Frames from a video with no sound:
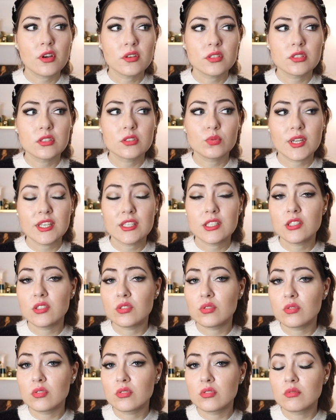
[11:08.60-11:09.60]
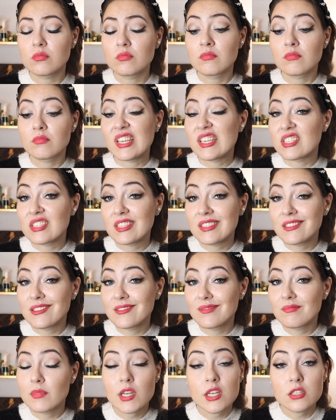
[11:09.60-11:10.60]
box twenty-two isn't.
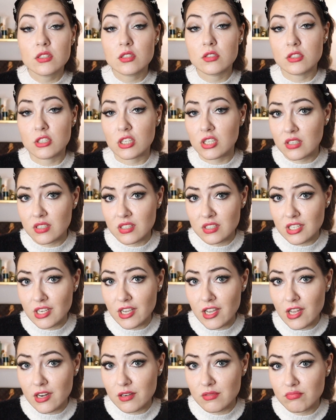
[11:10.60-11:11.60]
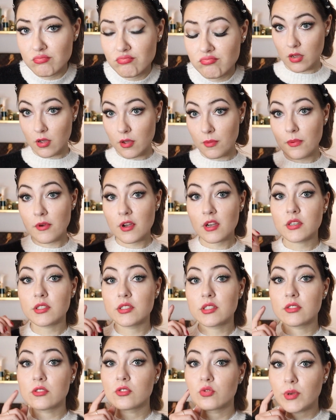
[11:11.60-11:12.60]
It's stickers again.
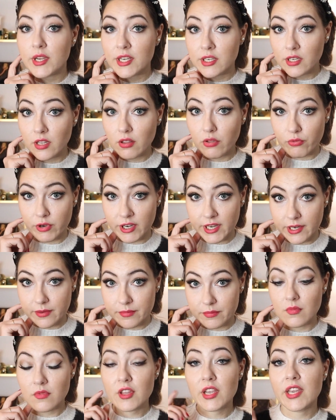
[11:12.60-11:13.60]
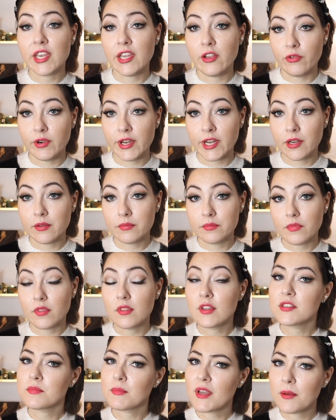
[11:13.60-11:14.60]
Box twenty-three, the keyring.
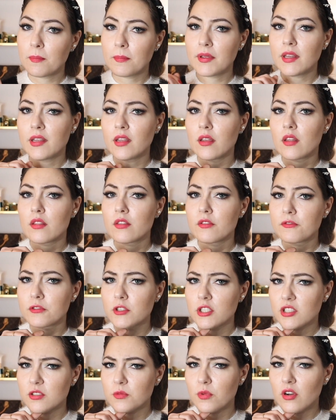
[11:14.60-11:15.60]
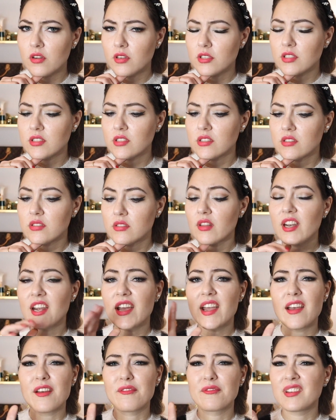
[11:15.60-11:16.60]
This might be the first box that
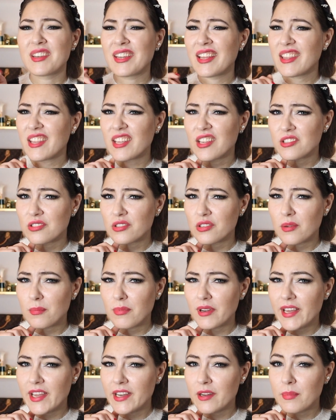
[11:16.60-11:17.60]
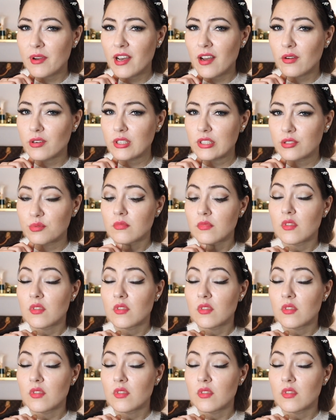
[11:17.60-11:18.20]
I have nothing to complain about.